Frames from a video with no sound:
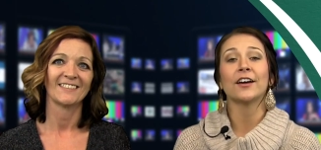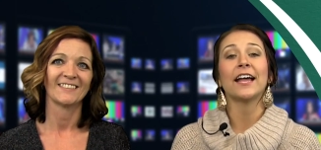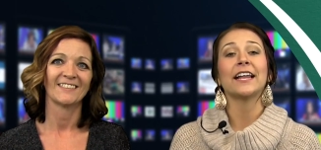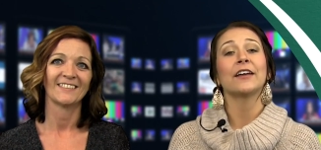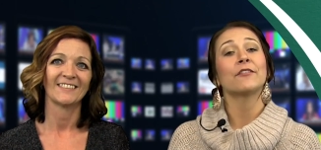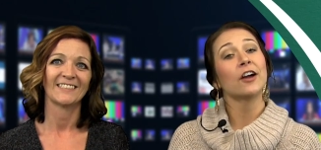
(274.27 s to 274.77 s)
Speaker 1: or
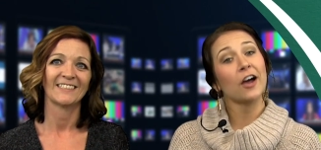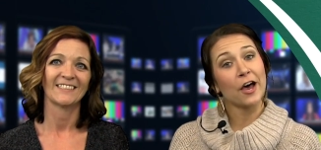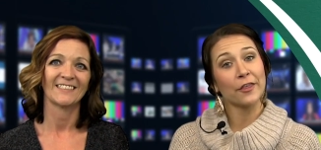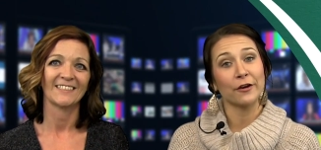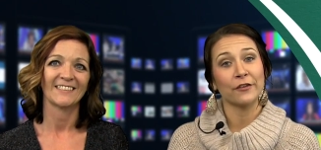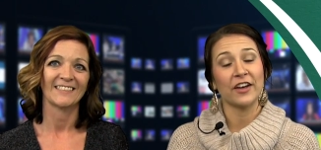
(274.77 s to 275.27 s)
any of our
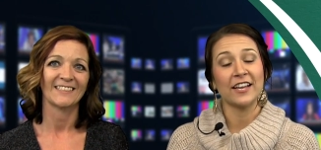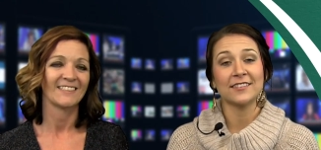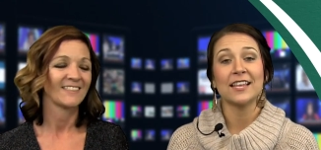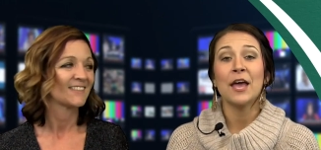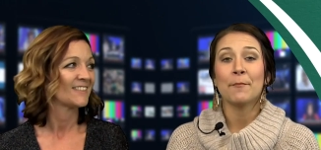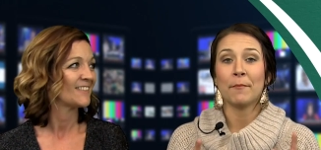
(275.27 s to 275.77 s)
other
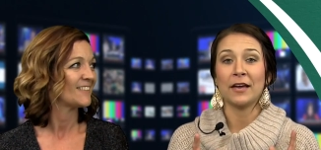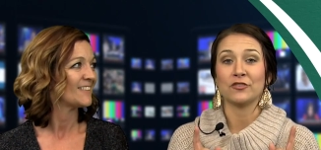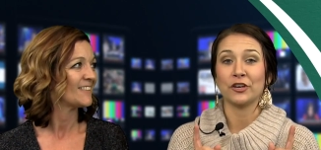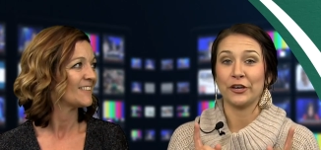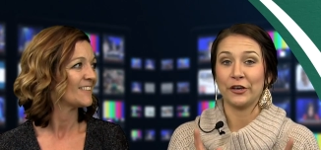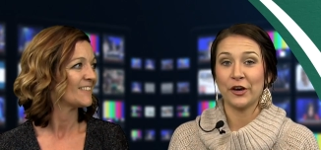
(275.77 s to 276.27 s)
events, make
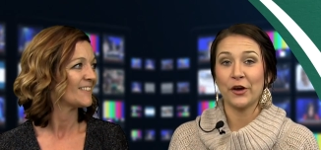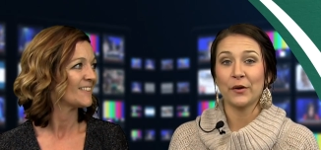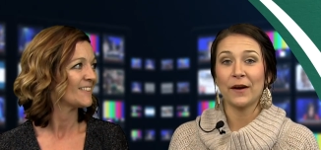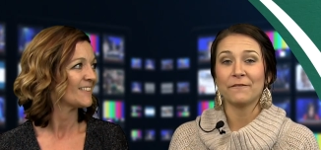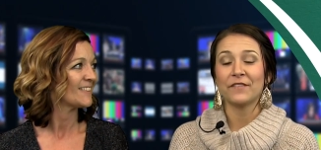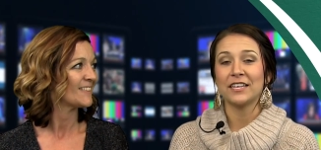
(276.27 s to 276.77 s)
sure you go to
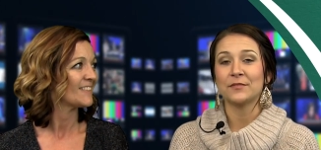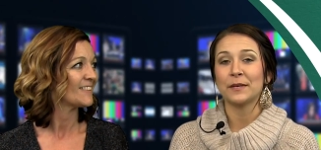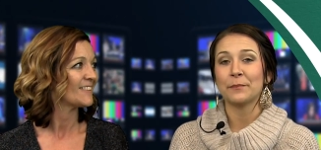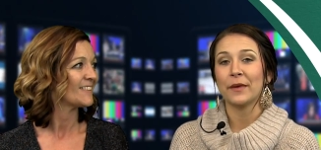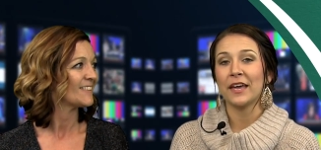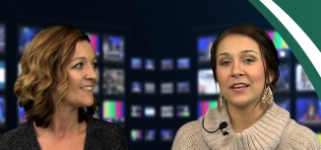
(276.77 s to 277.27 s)
our
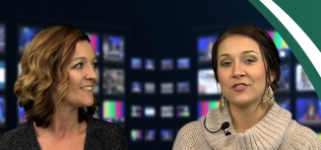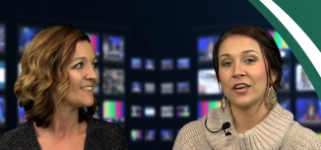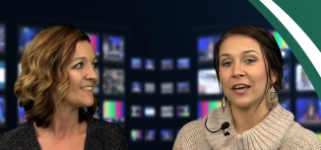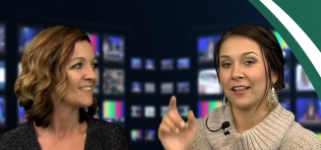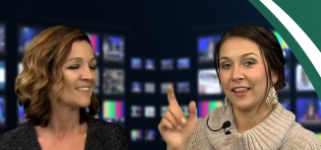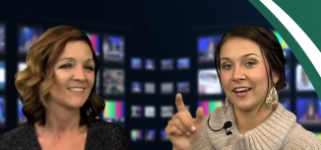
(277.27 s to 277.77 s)
Facebook page
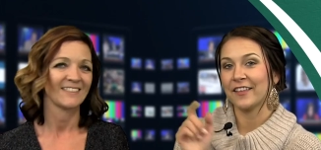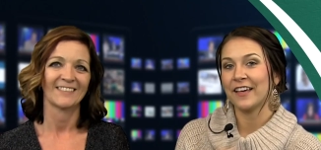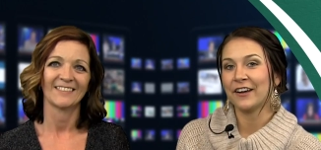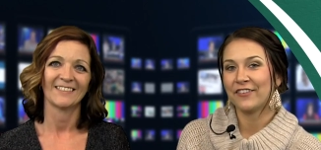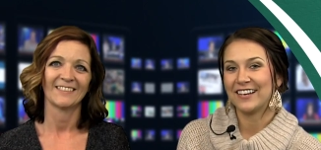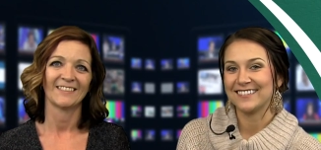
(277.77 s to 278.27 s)
and click on
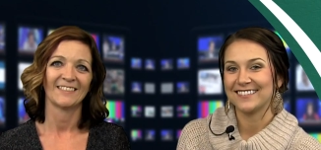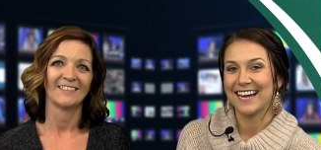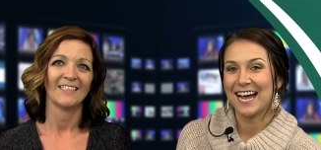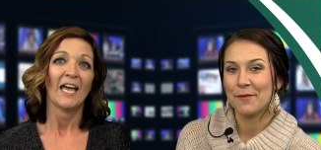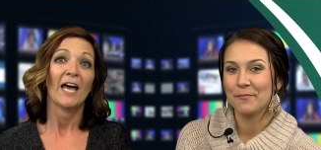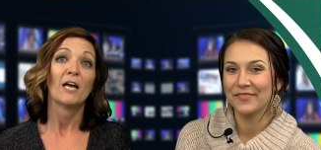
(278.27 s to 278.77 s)
that events
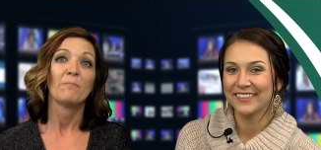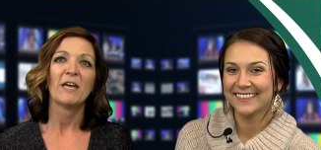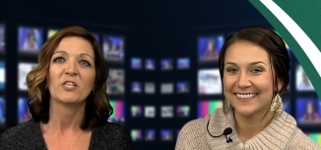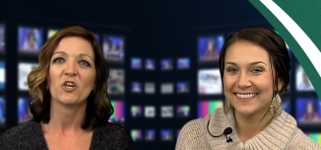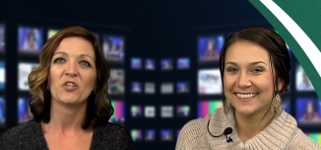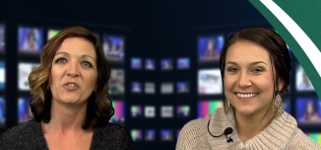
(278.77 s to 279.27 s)
tab. And
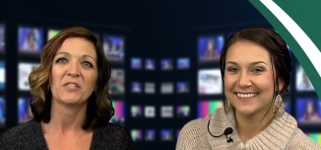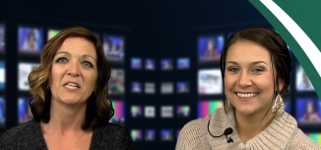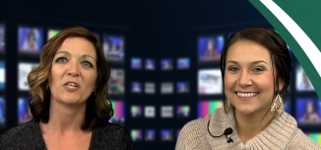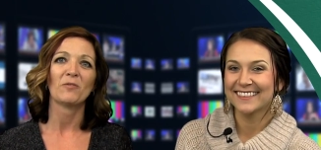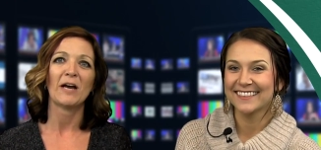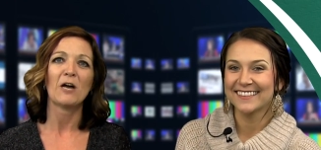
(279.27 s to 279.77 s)
make sure you
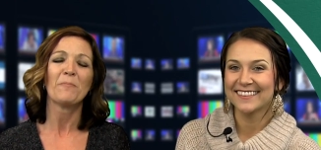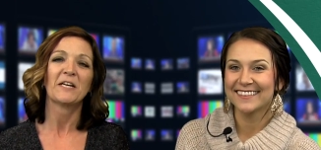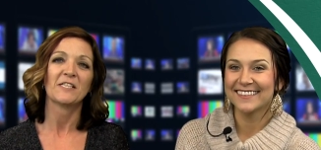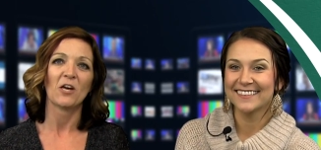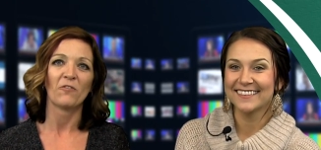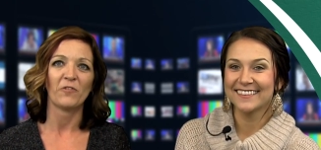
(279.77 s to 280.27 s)
stick around
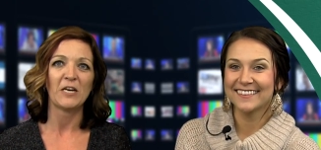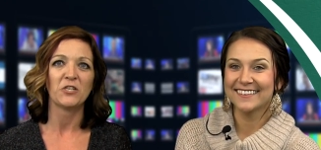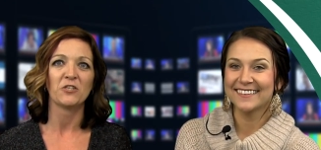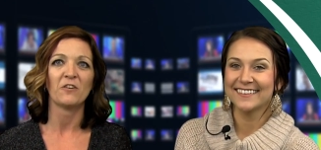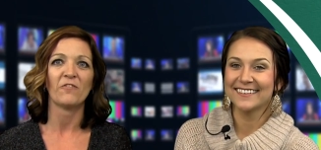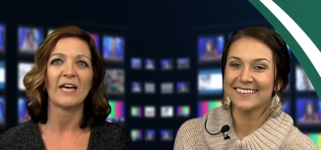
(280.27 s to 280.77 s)
Speaker 2: because our
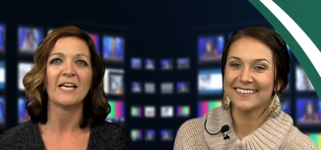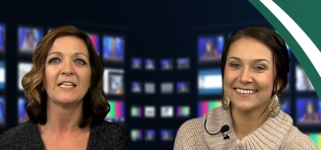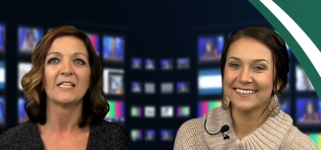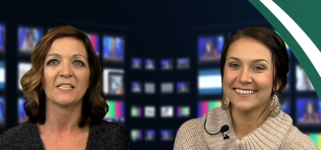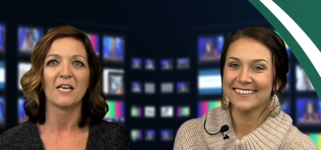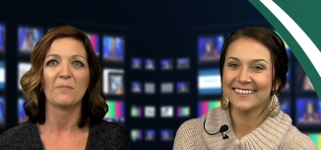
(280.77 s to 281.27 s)
featured
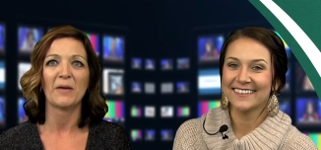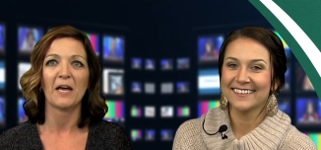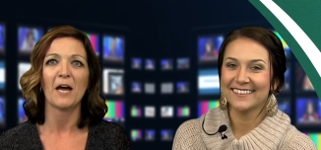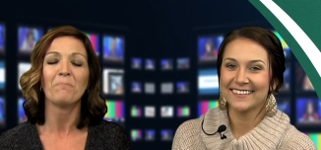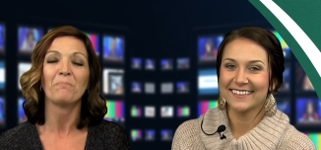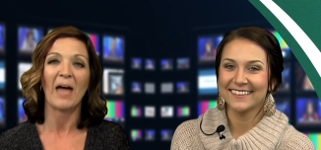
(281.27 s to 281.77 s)
event is coming up